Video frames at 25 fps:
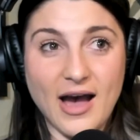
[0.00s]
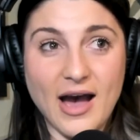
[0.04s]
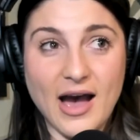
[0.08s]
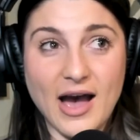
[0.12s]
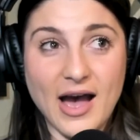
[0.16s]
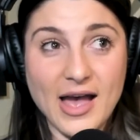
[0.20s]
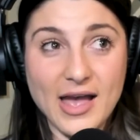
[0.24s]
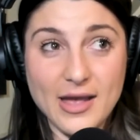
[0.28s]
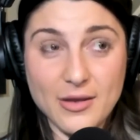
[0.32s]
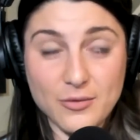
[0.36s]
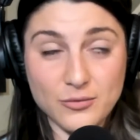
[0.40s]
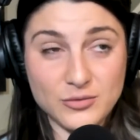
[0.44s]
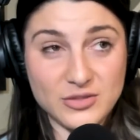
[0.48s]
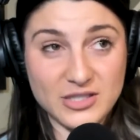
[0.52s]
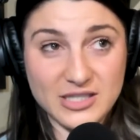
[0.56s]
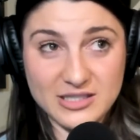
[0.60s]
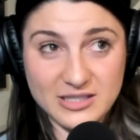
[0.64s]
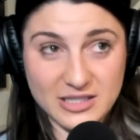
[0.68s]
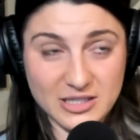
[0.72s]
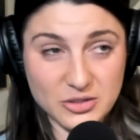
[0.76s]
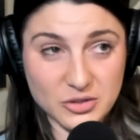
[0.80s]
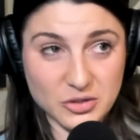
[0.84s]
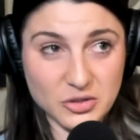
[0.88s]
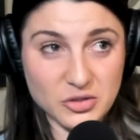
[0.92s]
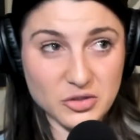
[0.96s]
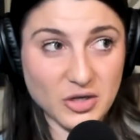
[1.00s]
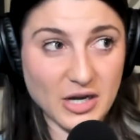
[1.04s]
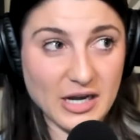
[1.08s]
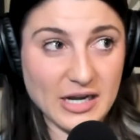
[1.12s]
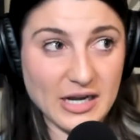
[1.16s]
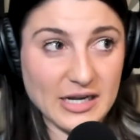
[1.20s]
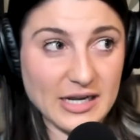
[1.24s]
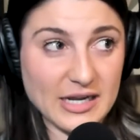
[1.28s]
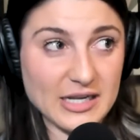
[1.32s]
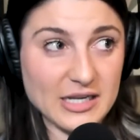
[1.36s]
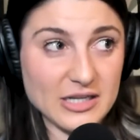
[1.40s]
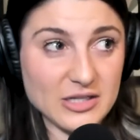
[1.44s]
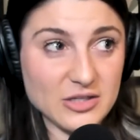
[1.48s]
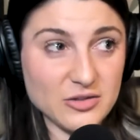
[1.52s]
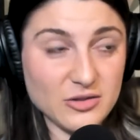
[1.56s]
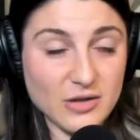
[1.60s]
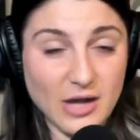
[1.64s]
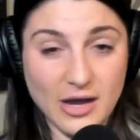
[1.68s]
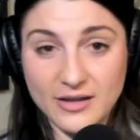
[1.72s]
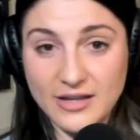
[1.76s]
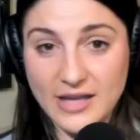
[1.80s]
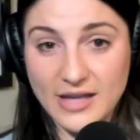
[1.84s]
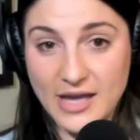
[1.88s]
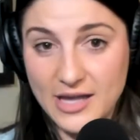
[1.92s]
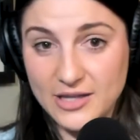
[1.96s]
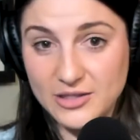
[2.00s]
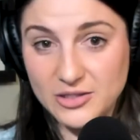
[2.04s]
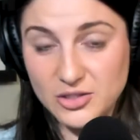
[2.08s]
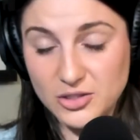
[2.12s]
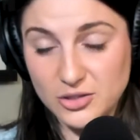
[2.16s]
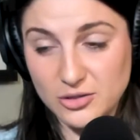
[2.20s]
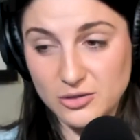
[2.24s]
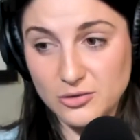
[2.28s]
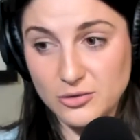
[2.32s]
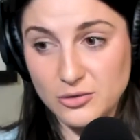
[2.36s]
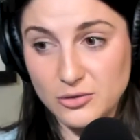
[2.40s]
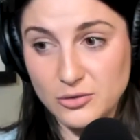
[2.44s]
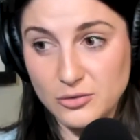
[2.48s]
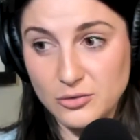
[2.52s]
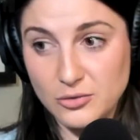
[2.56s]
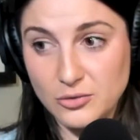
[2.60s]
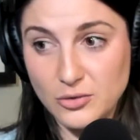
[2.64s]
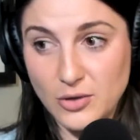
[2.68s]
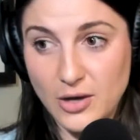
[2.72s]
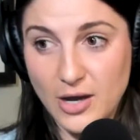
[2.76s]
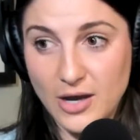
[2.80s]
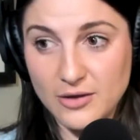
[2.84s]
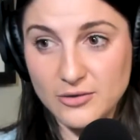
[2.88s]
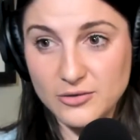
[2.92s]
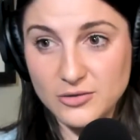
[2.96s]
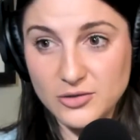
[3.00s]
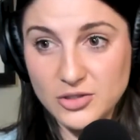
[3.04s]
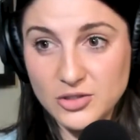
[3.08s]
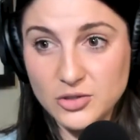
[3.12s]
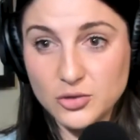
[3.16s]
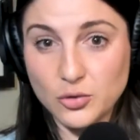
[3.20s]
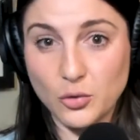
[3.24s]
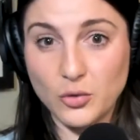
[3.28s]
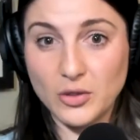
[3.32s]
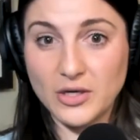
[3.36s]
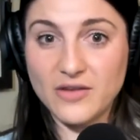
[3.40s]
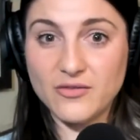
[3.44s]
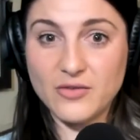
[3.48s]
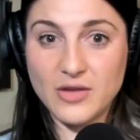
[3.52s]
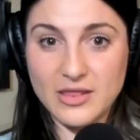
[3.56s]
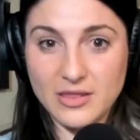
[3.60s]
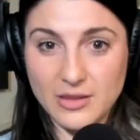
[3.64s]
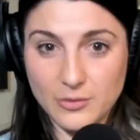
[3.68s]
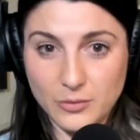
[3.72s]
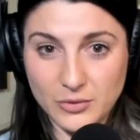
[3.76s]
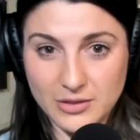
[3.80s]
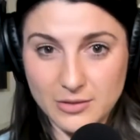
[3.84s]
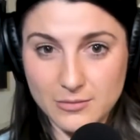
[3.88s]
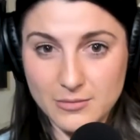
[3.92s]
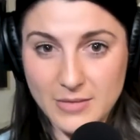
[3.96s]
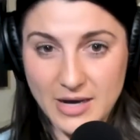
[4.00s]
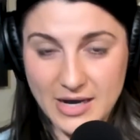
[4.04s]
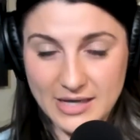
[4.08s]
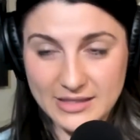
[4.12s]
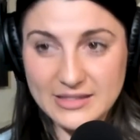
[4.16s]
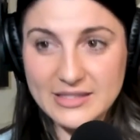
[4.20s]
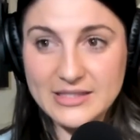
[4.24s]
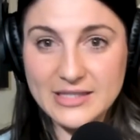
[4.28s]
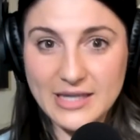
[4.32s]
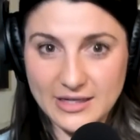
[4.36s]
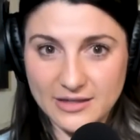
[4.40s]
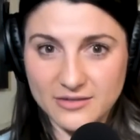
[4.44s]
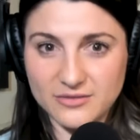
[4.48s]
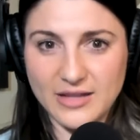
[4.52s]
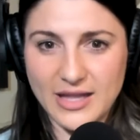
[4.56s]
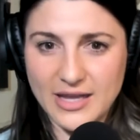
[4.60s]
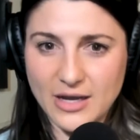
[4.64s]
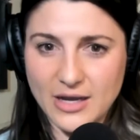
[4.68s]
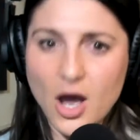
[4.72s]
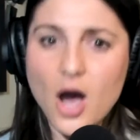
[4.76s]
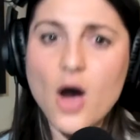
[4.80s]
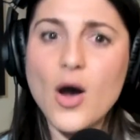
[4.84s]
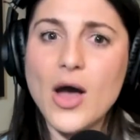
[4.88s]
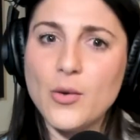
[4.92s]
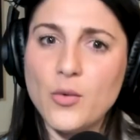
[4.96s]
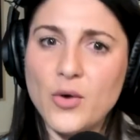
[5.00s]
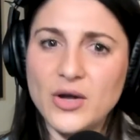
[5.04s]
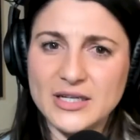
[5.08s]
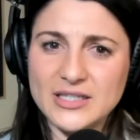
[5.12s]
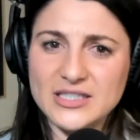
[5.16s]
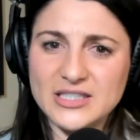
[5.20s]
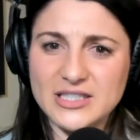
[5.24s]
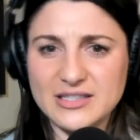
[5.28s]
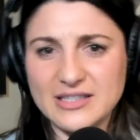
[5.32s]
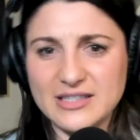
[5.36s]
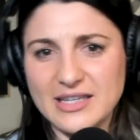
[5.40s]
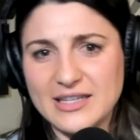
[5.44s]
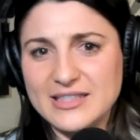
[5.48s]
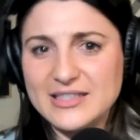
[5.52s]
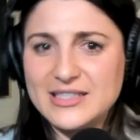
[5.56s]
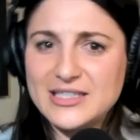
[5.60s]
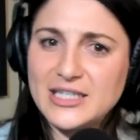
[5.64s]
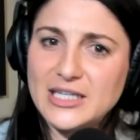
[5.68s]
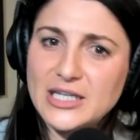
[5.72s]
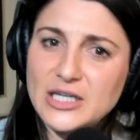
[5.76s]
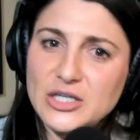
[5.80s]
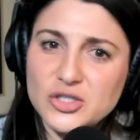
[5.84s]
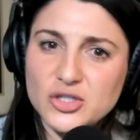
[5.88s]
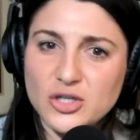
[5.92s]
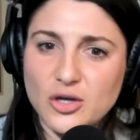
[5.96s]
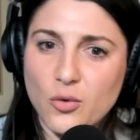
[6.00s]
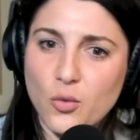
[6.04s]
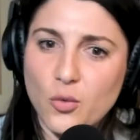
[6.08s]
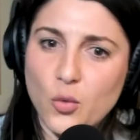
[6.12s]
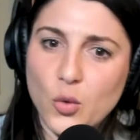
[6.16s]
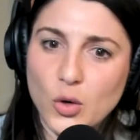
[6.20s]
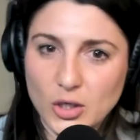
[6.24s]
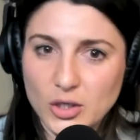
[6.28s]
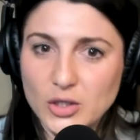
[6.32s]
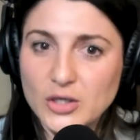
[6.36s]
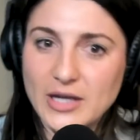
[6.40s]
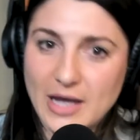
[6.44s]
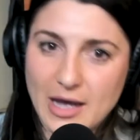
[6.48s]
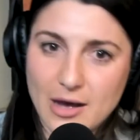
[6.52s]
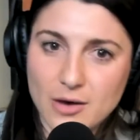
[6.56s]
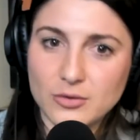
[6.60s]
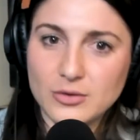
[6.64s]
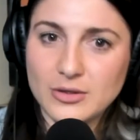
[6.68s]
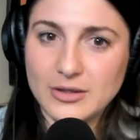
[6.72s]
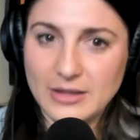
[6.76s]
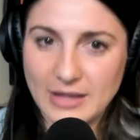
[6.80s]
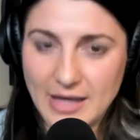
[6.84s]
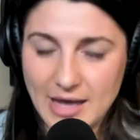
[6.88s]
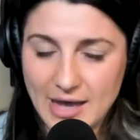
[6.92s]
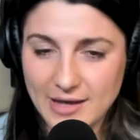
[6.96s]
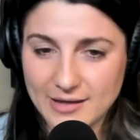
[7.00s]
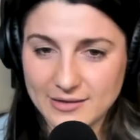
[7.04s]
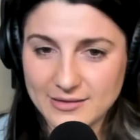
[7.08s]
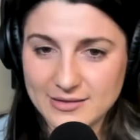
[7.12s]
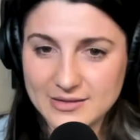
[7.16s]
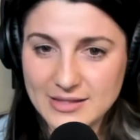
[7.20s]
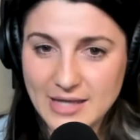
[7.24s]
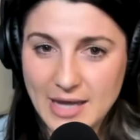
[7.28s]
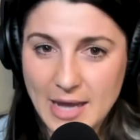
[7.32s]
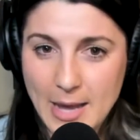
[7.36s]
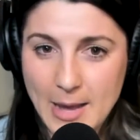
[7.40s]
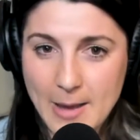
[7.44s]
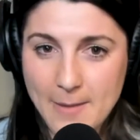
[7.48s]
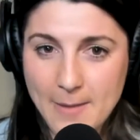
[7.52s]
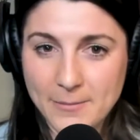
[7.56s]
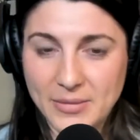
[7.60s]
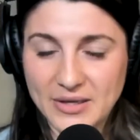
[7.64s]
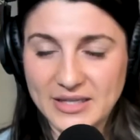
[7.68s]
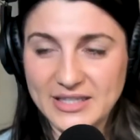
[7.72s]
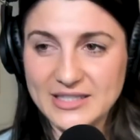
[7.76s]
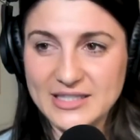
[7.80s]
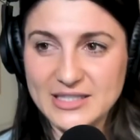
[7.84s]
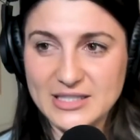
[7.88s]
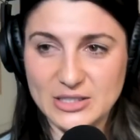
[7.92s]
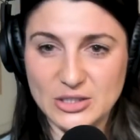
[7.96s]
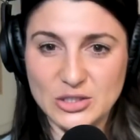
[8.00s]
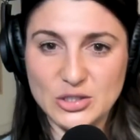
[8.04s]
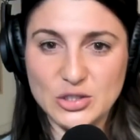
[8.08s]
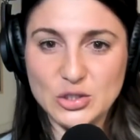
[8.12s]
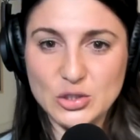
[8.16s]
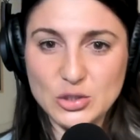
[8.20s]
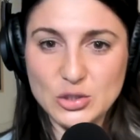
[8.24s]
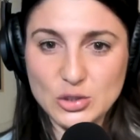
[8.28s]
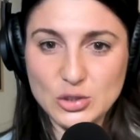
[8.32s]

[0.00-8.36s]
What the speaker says: I did teacher training again to sort of with the mindset of like, oh, I want to just like teach a workout class, but it's just